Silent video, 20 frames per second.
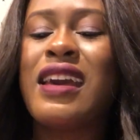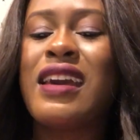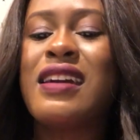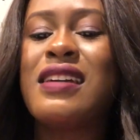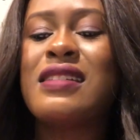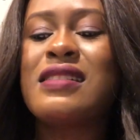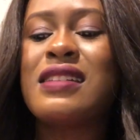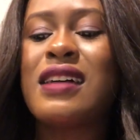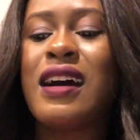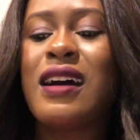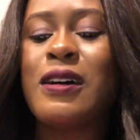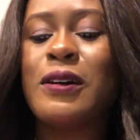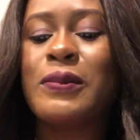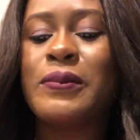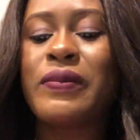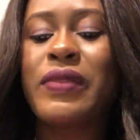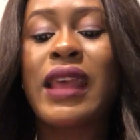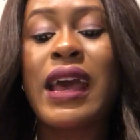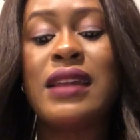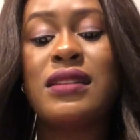And
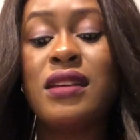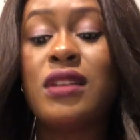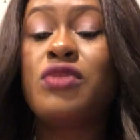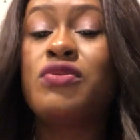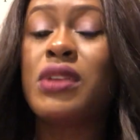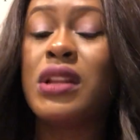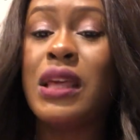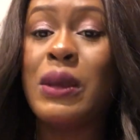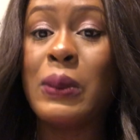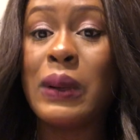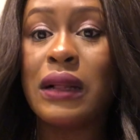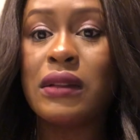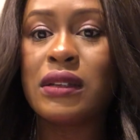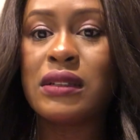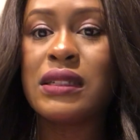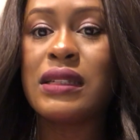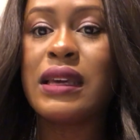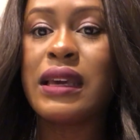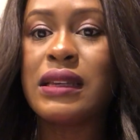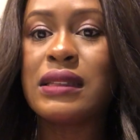um, I did really well
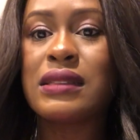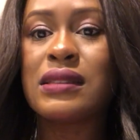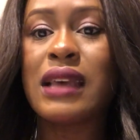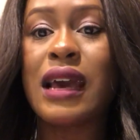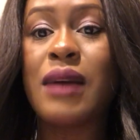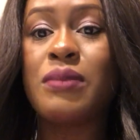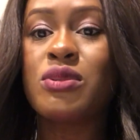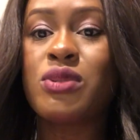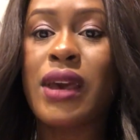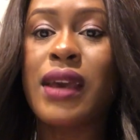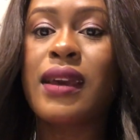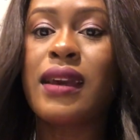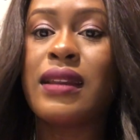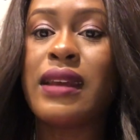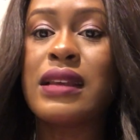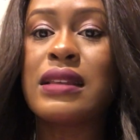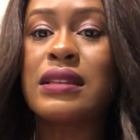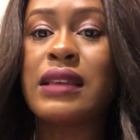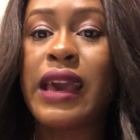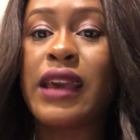on the exam, so I
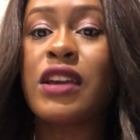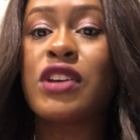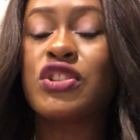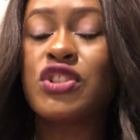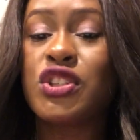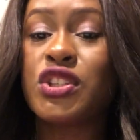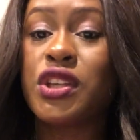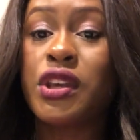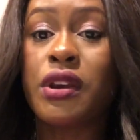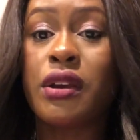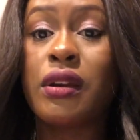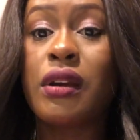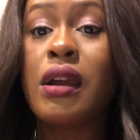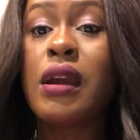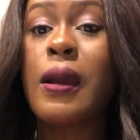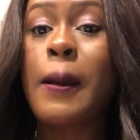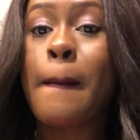can I can share